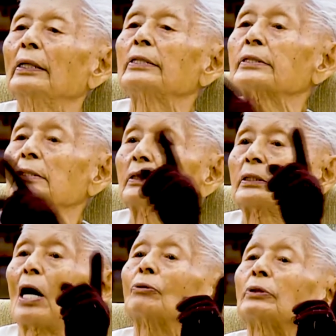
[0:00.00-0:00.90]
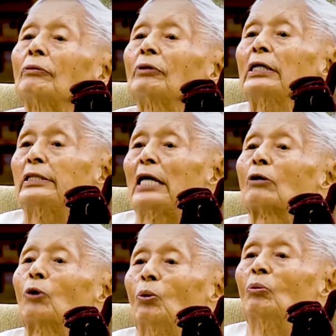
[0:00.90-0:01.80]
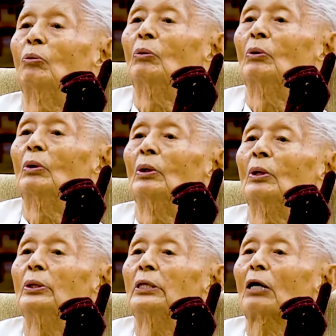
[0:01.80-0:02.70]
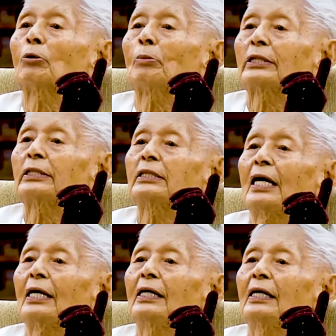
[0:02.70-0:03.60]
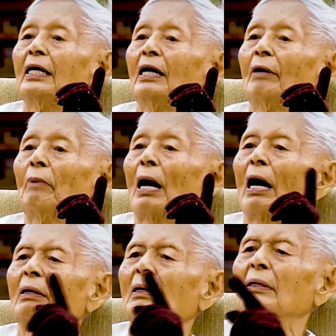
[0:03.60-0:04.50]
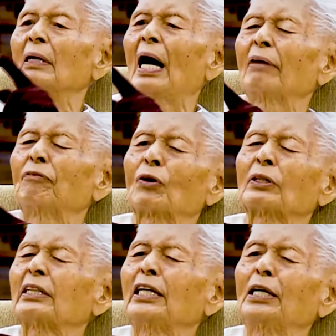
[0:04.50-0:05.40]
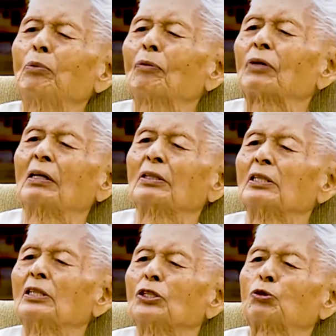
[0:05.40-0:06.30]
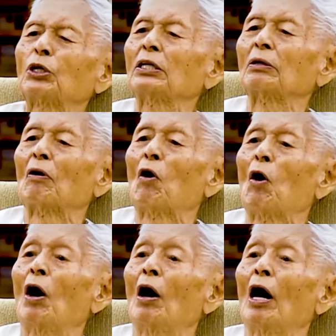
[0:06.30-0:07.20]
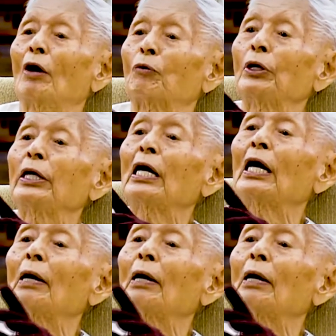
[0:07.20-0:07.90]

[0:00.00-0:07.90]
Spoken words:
is down there in Jago. Jago Machine, I hope the name of the street. Maria